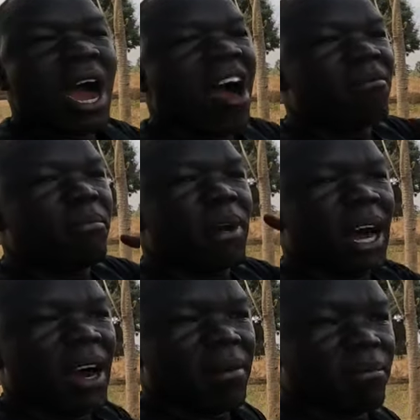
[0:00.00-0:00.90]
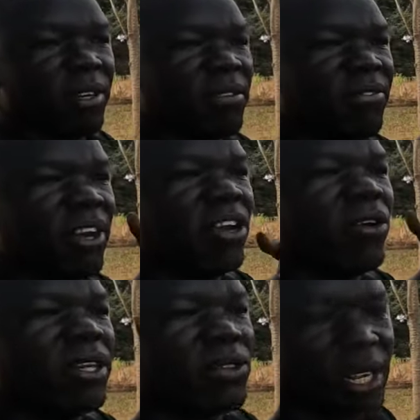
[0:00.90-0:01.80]
have uh, been
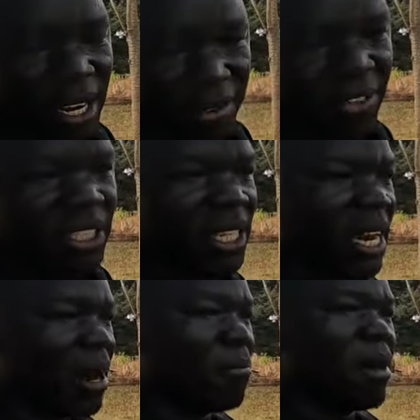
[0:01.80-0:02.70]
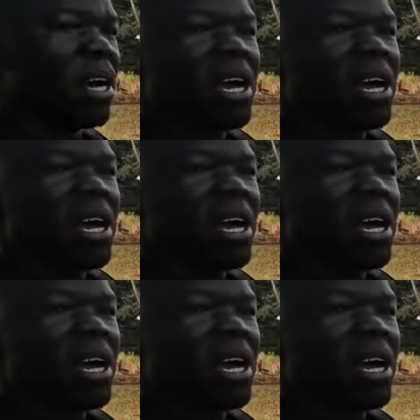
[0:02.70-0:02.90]
fleeing to the refugee camp,